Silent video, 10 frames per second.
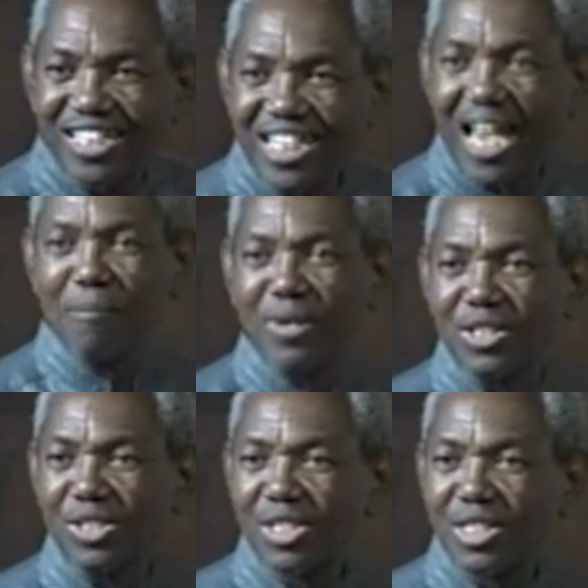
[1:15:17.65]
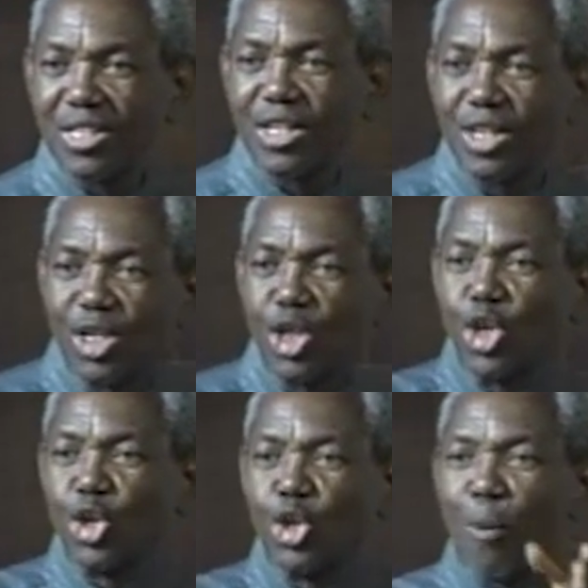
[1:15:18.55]
That means
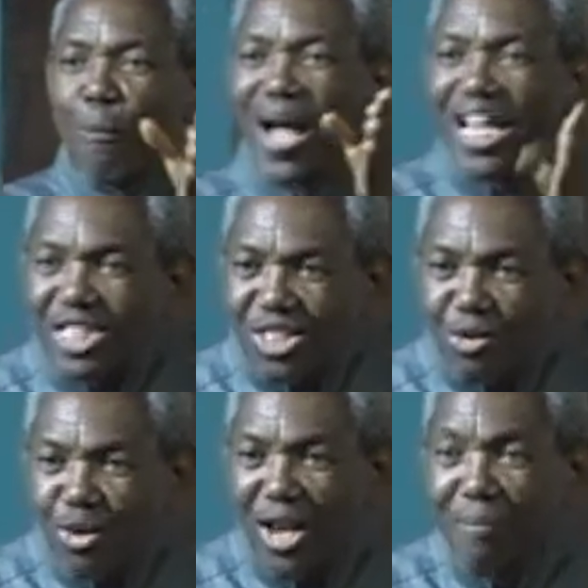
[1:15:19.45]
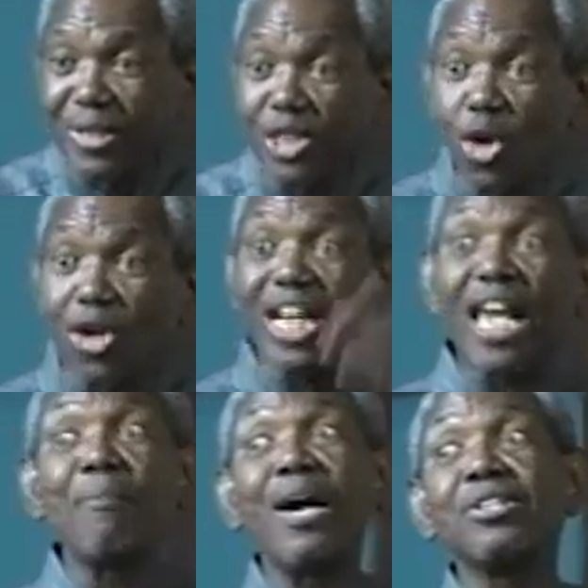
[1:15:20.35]
your past will have been your
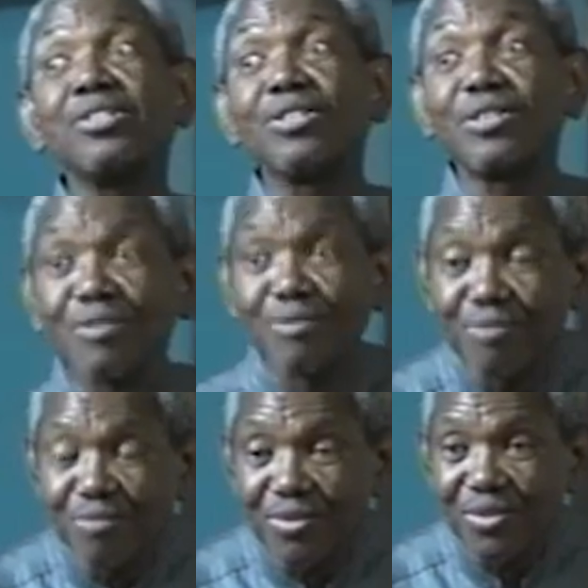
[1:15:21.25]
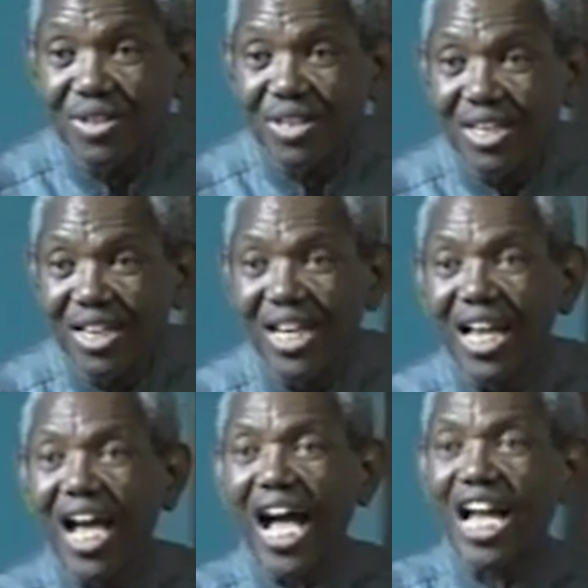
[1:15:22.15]
climax.
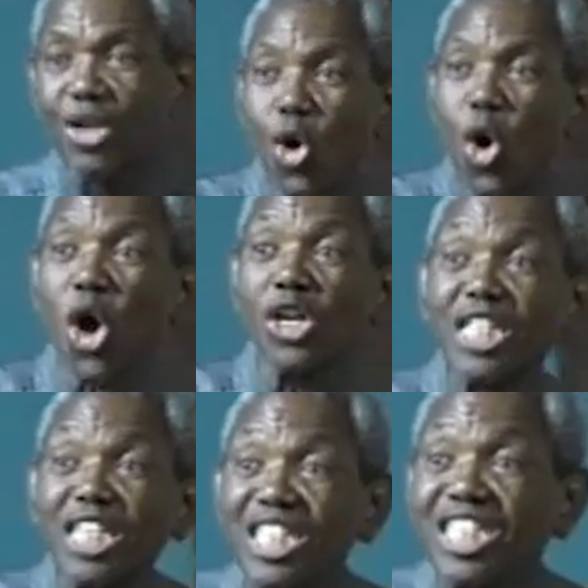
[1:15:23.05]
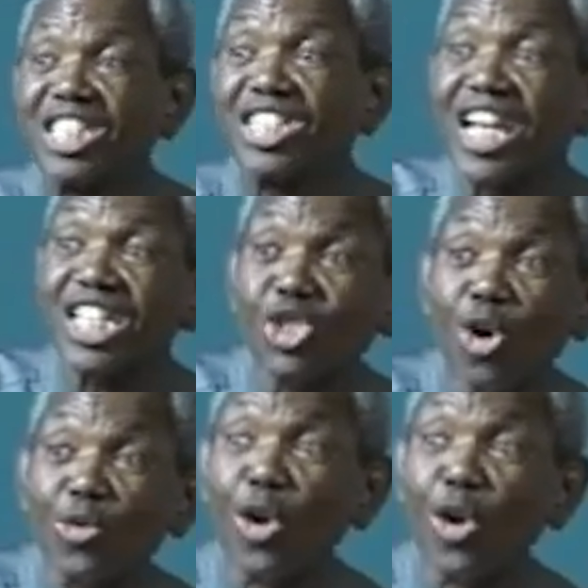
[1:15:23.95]
And all the rest of your